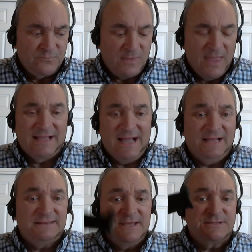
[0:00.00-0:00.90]
I
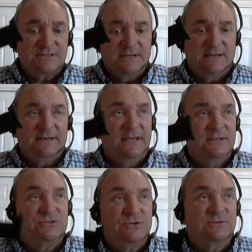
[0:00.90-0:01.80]
got these uh,
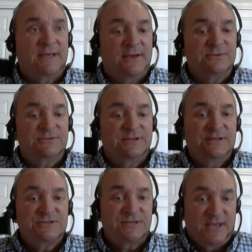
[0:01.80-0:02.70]
in
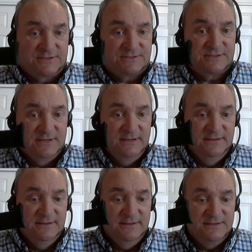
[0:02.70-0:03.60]
2006,
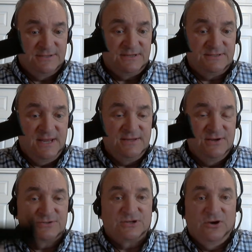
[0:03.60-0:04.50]
16
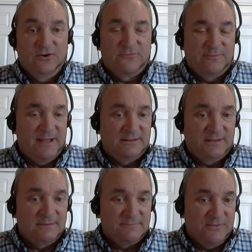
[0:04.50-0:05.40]
years ago, from my
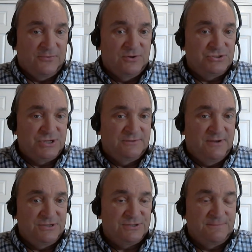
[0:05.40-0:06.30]
Glock, my third
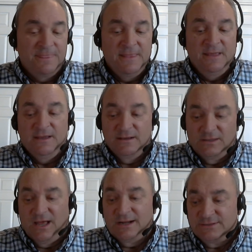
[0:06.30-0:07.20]
generation
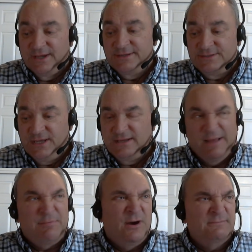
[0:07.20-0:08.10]
Glock 19. I
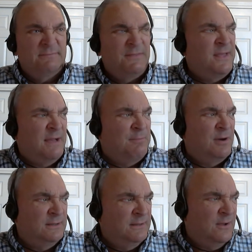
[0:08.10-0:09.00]
bought, I think I
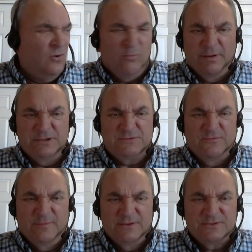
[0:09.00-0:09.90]
bought a whole bunch of
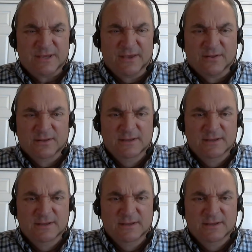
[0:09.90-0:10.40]
them on sale,